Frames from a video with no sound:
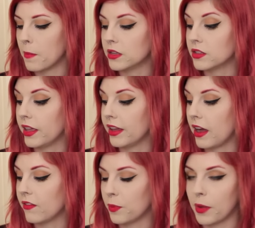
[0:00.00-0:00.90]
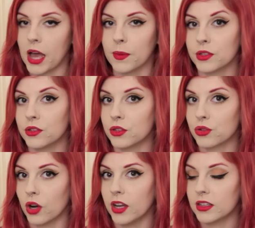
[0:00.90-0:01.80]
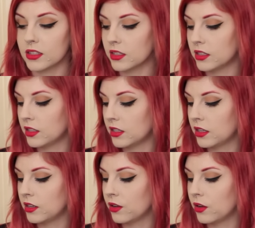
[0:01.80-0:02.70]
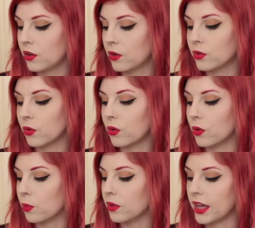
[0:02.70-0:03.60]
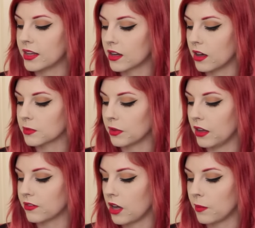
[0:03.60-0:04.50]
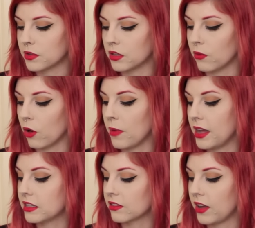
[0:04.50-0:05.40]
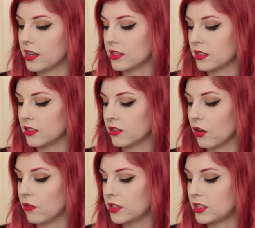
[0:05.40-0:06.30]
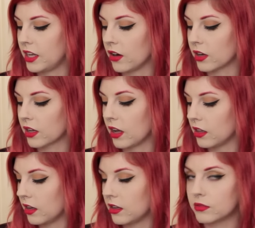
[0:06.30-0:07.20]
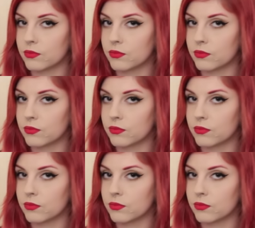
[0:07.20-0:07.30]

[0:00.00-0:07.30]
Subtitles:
But do they have the power to destroy it? Or would that task be left up to the romantic fantasies of Sierra Keller?